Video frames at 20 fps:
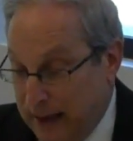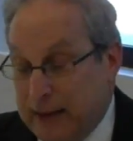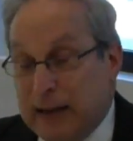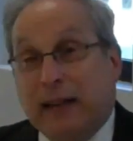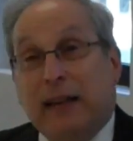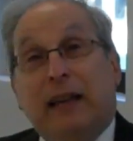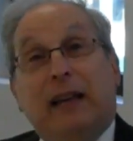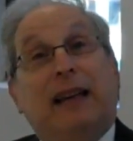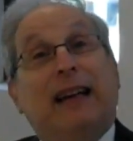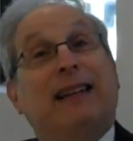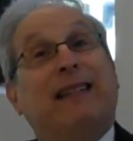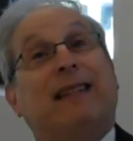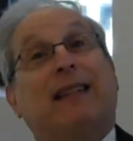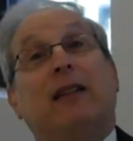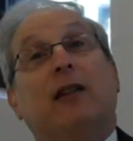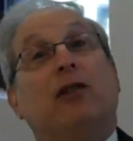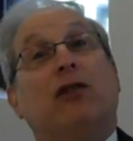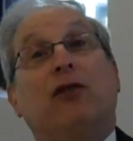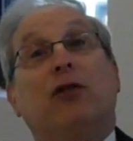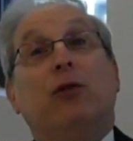And then he gets
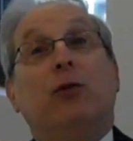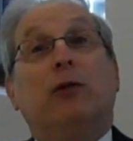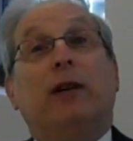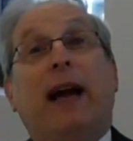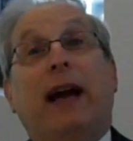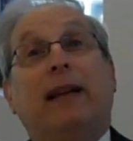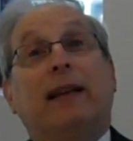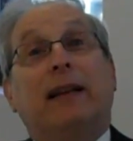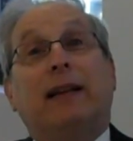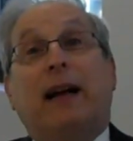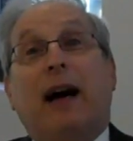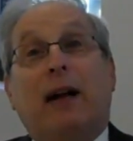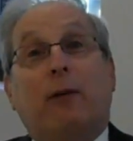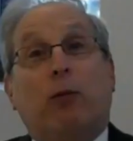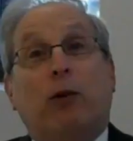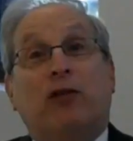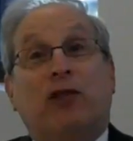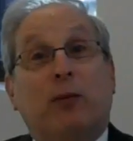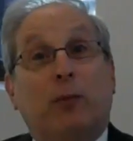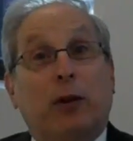to this new land that
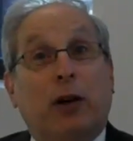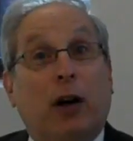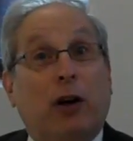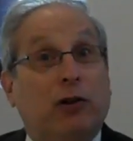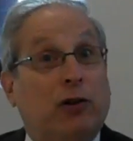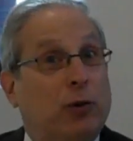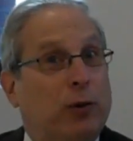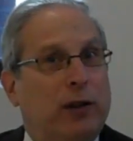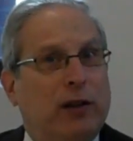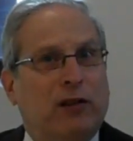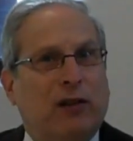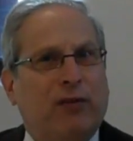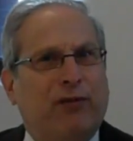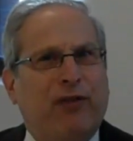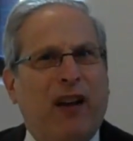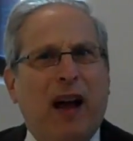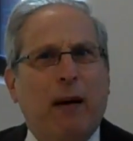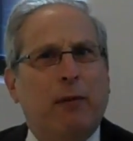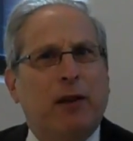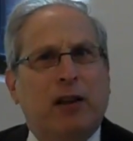God wants him to go to, and there's a
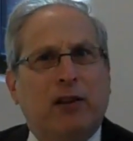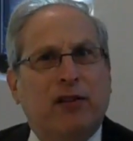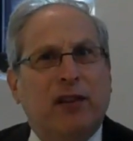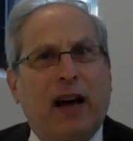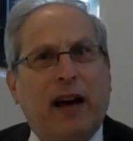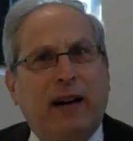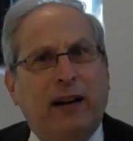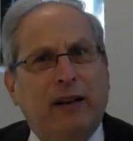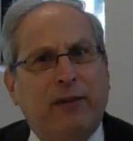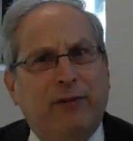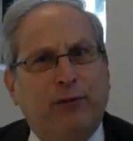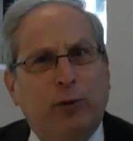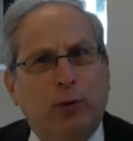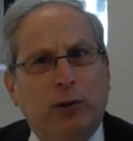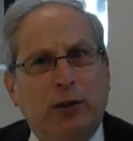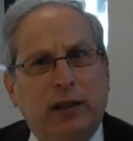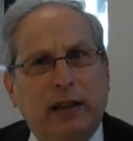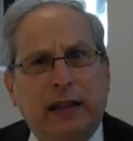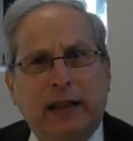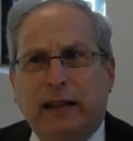famine. There's not enough
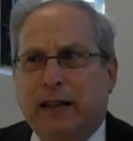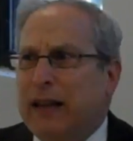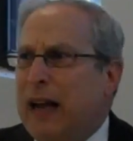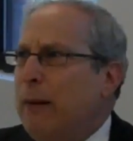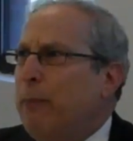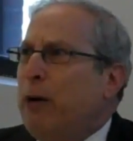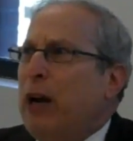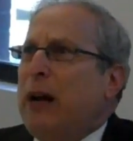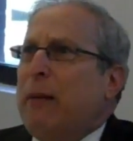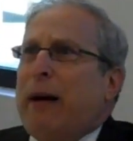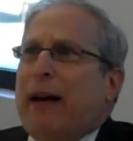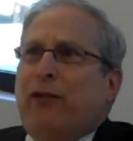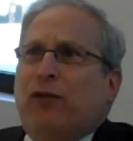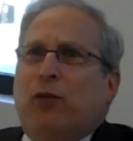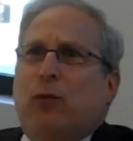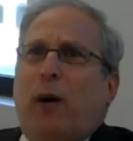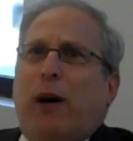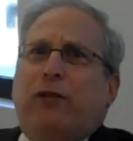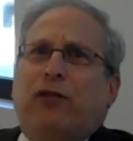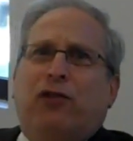food to eat. And Abraham
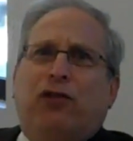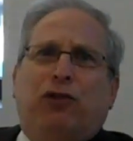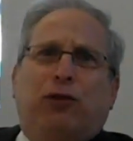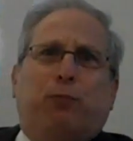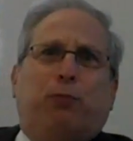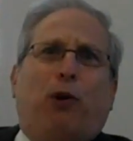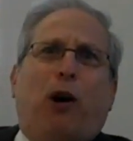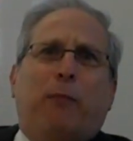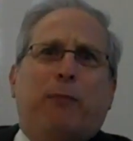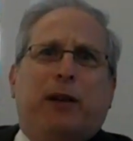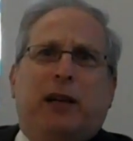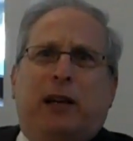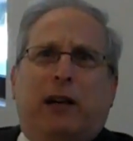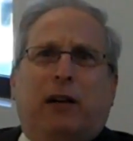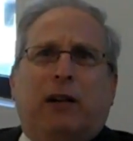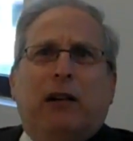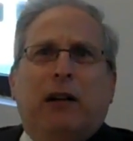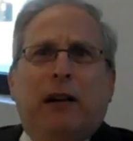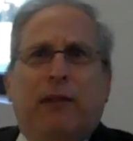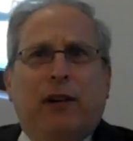asks questions. You brought me
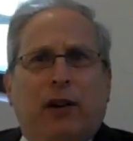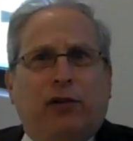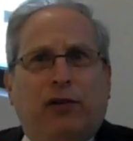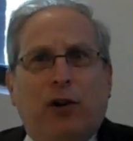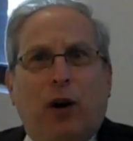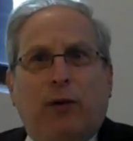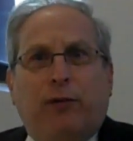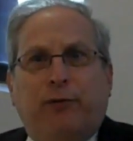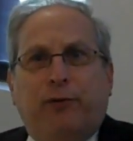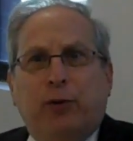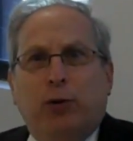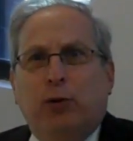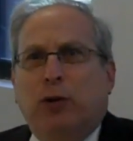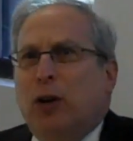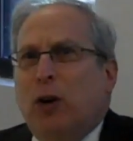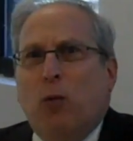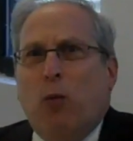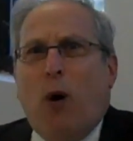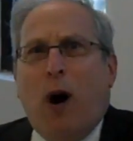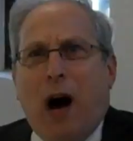here. There's no
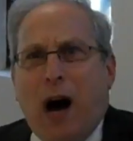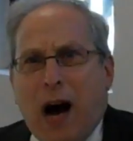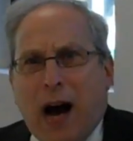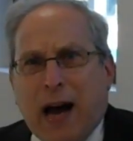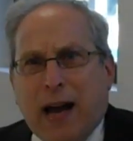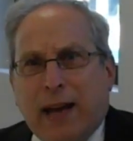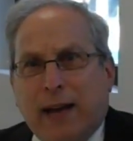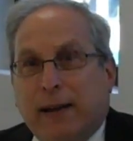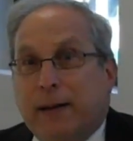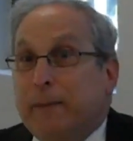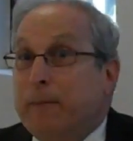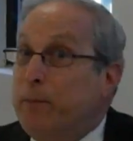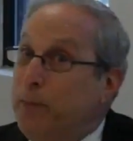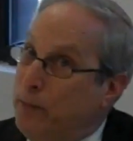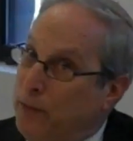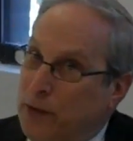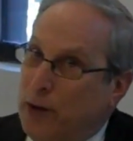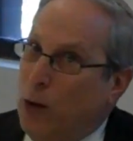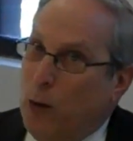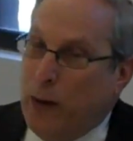food. Why?
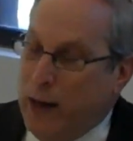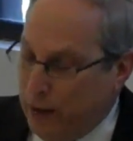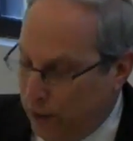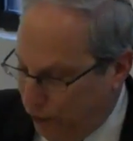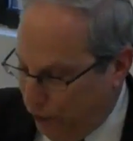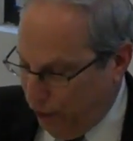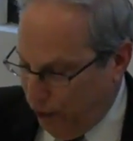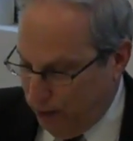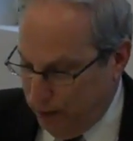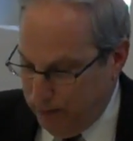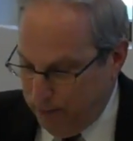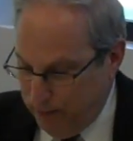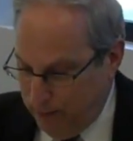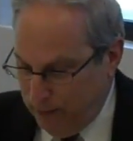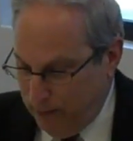No answer.